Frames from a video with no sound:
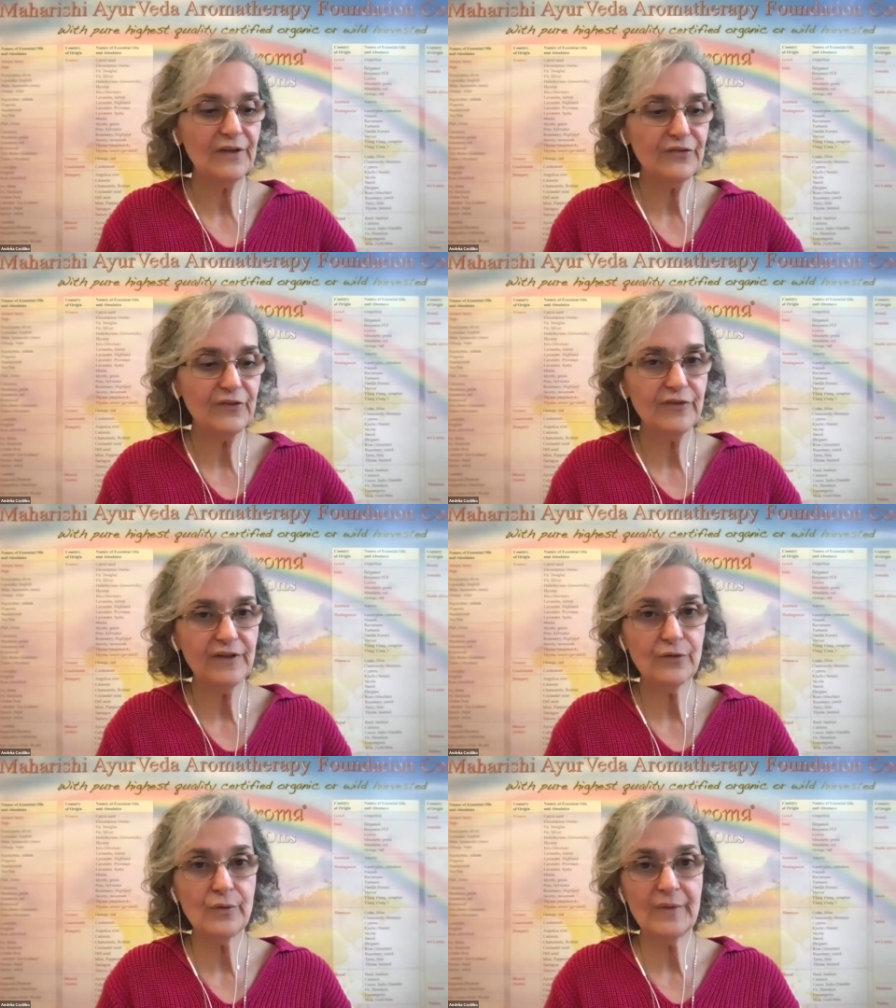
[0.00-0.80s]
plus the
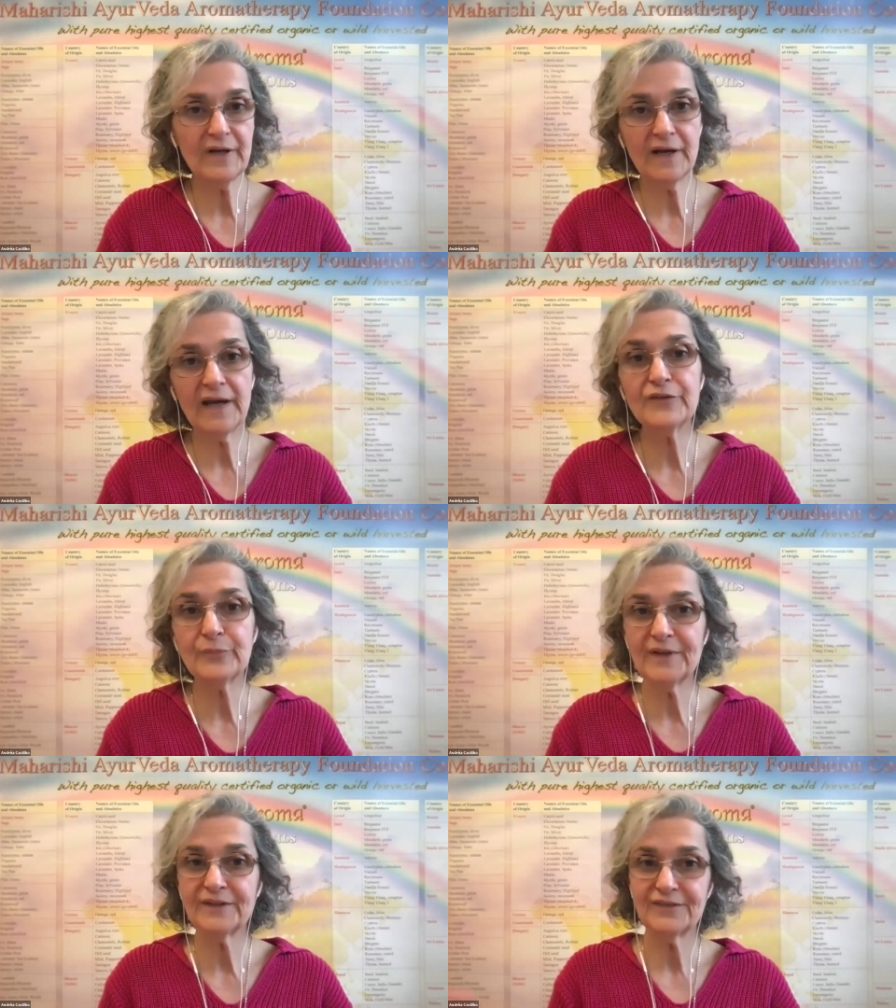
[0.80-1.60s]
Vidaroma
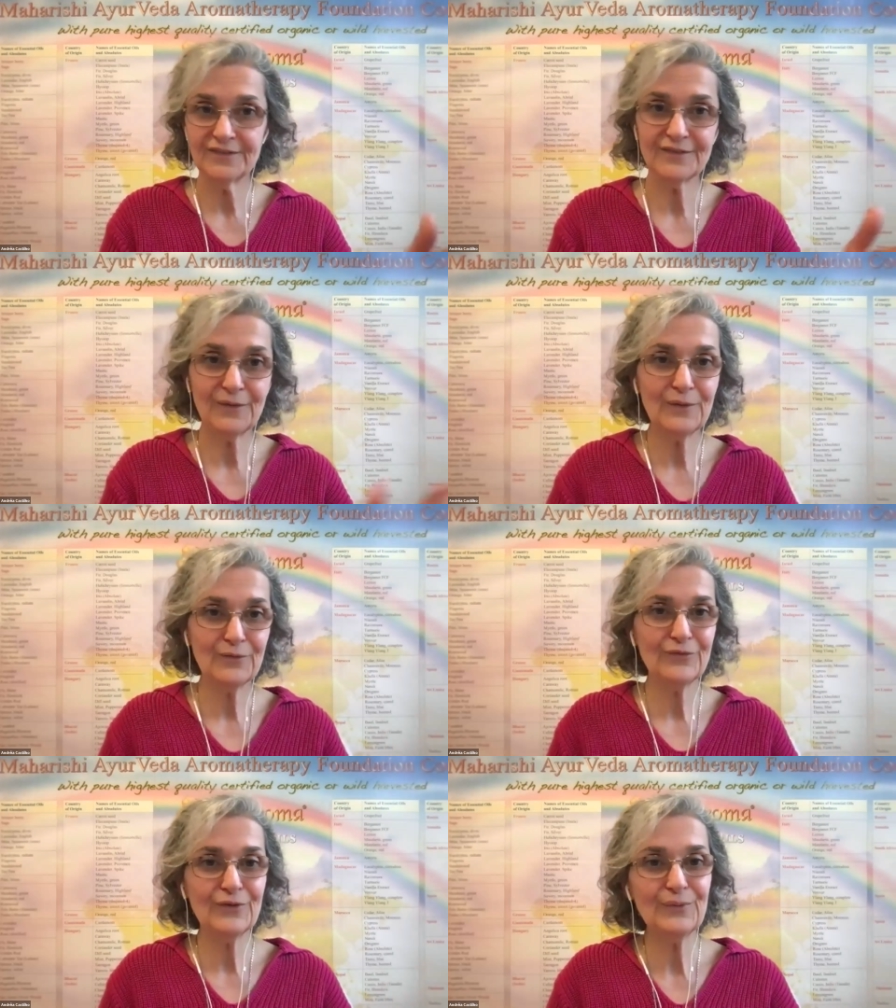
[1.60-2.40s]
guide. But all
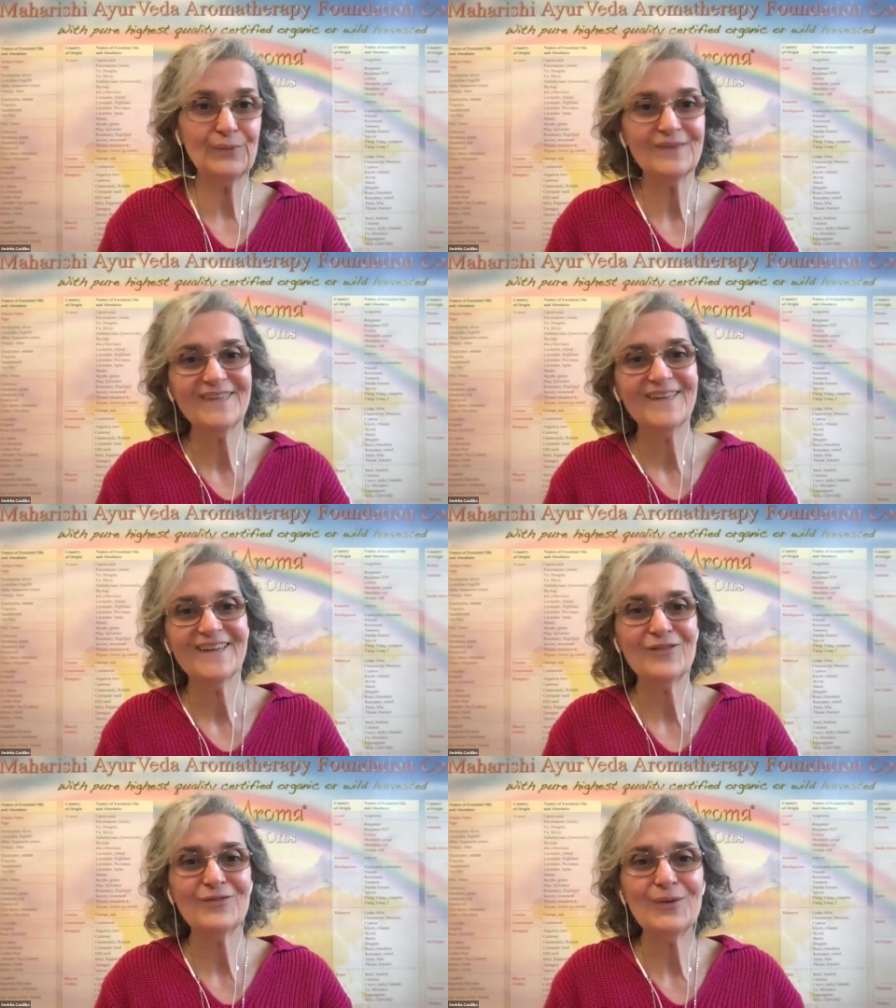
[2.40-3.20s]
of you,
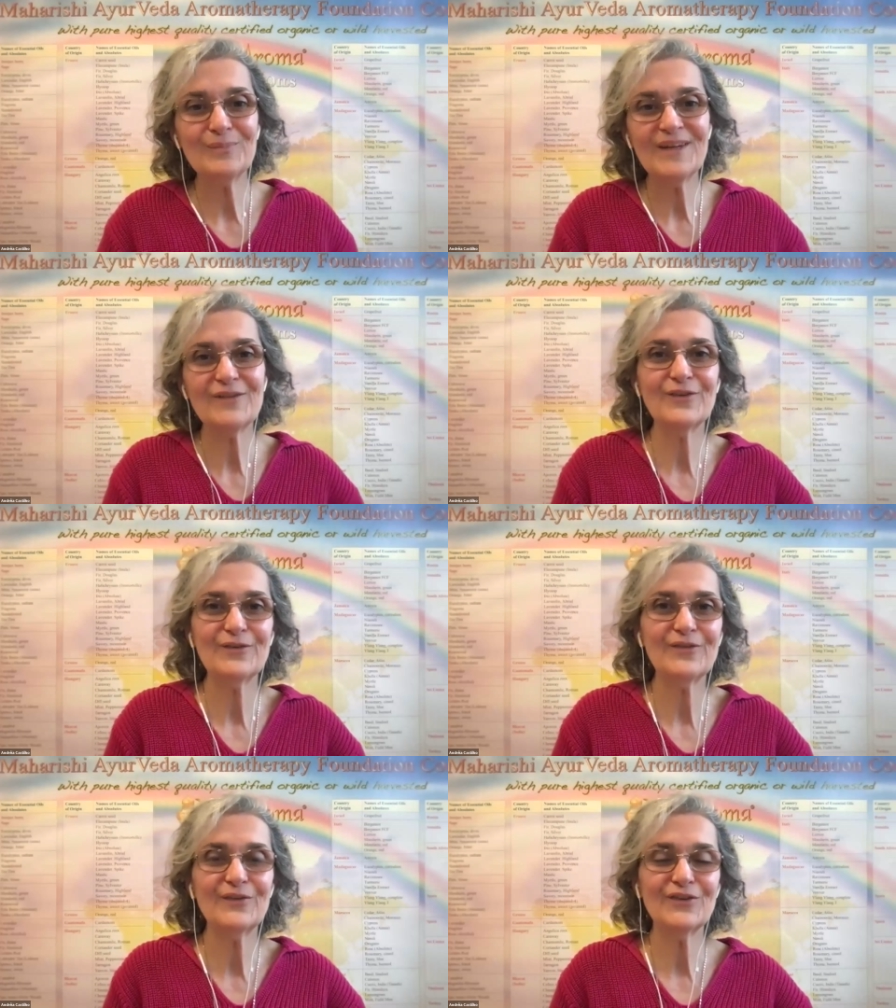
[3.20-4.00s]
if you apply for
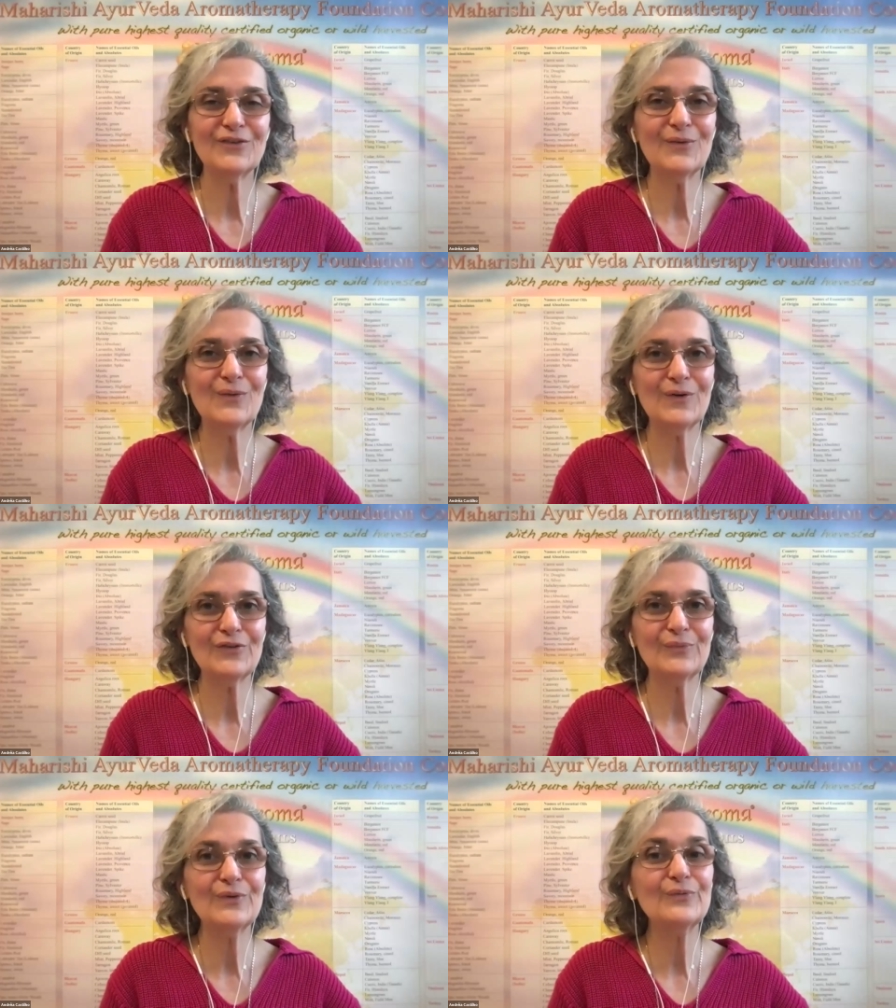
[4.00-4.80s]
the foundation
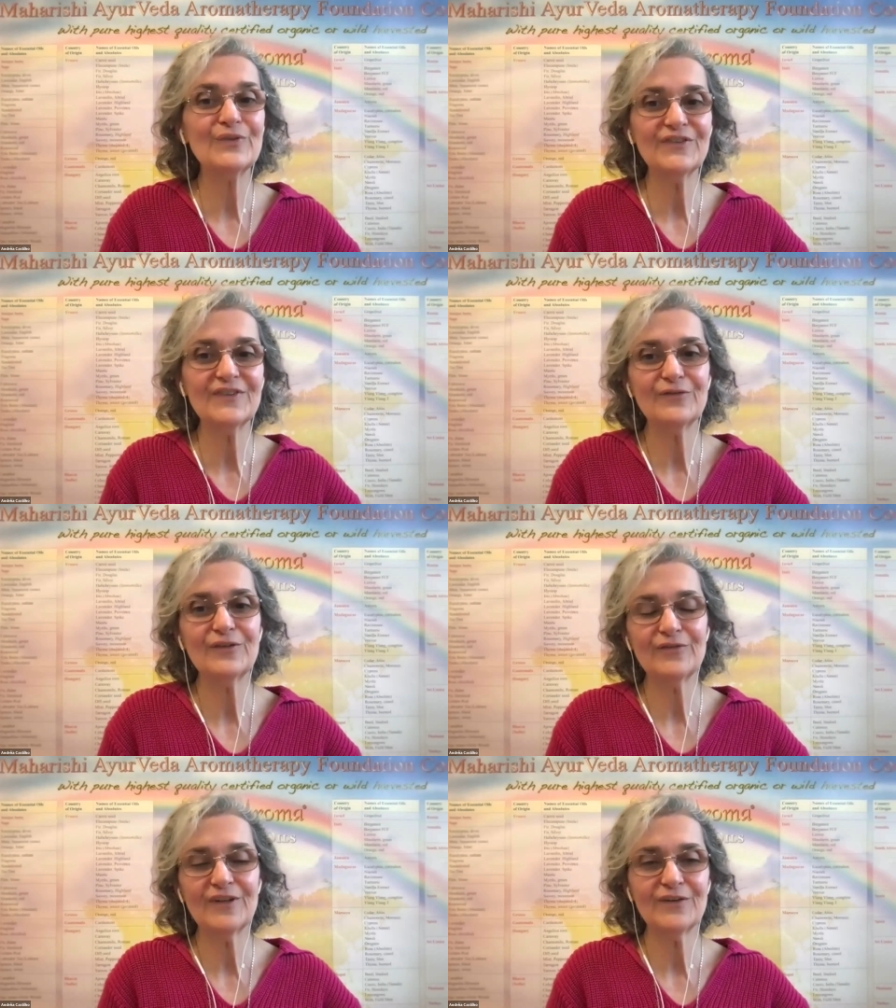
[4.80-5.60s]
course, will receive
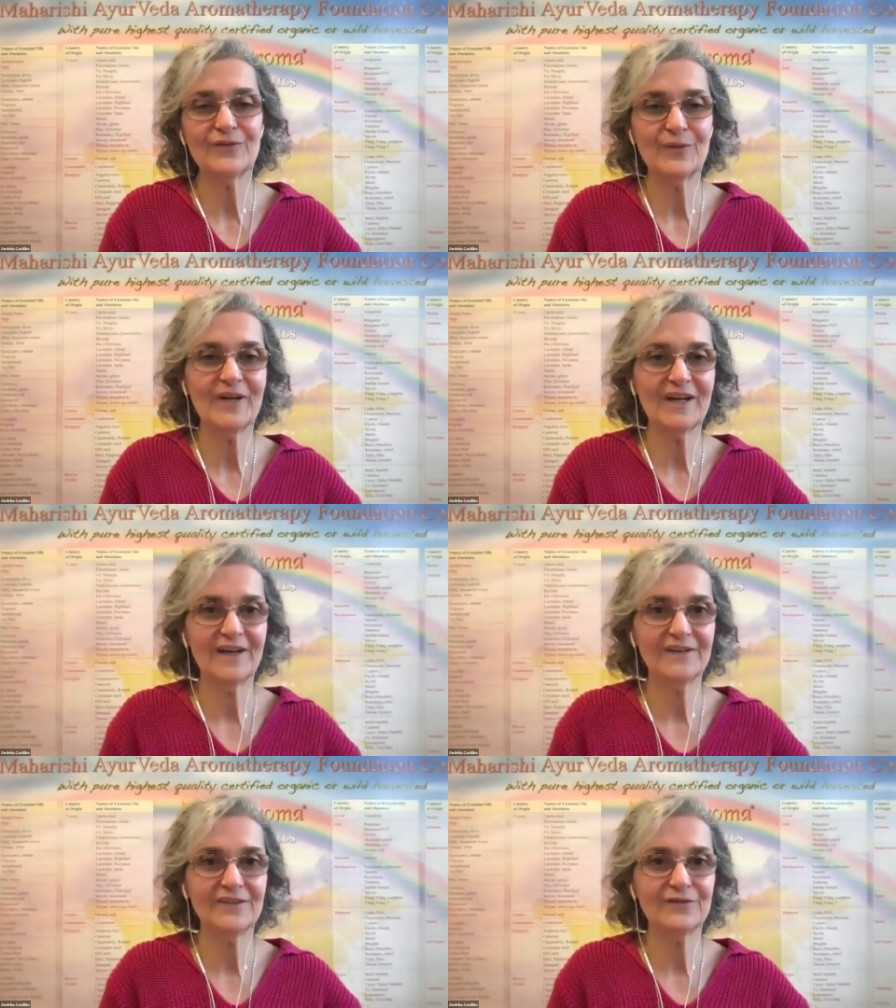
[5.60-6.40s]
the Vidaroma
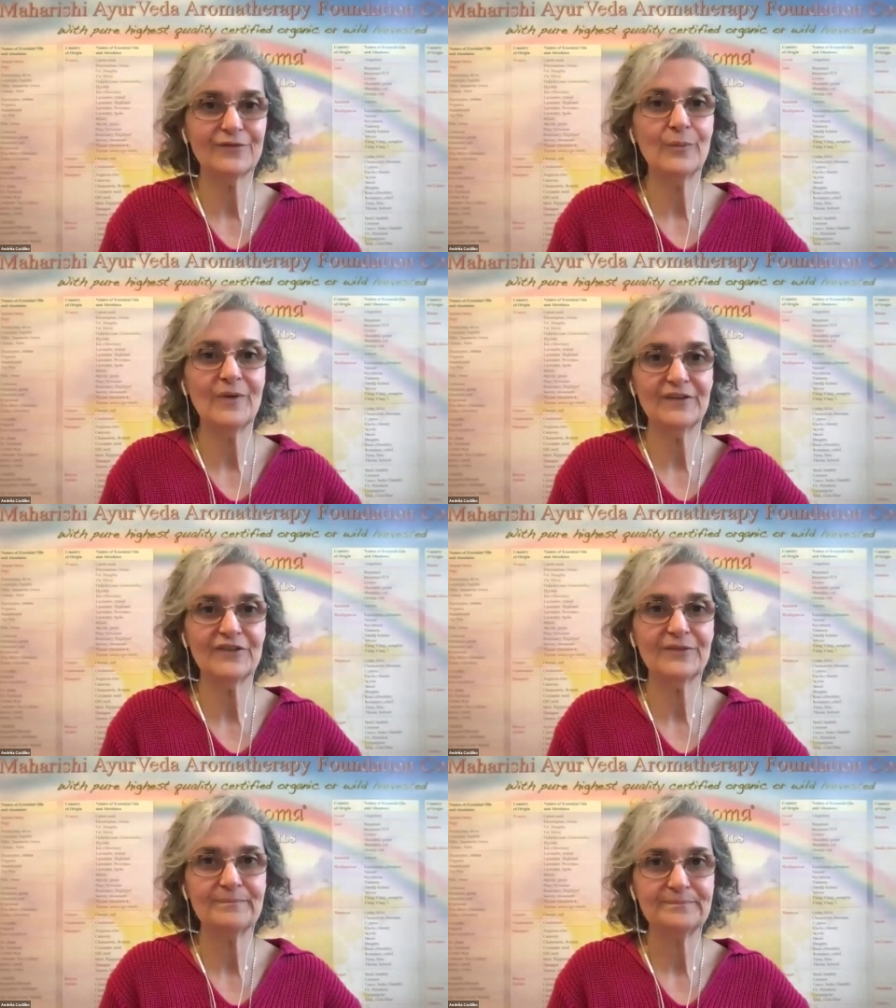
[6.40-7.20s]
guide from
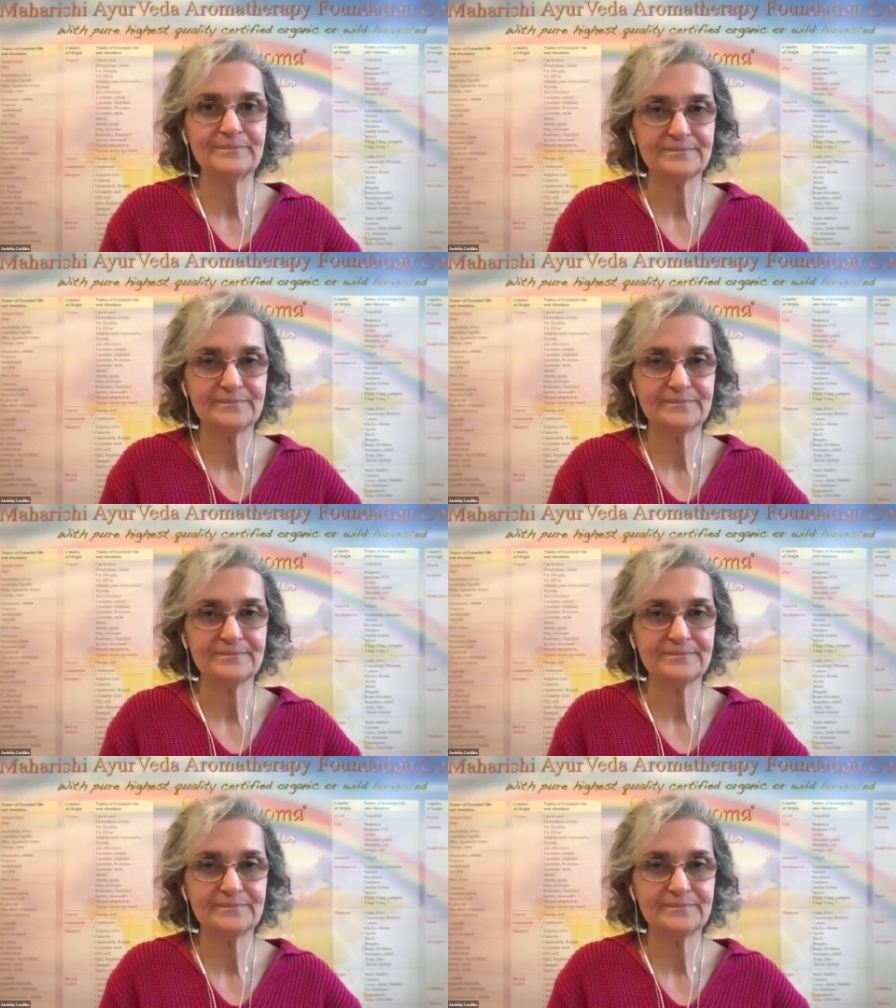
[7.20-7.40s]
us.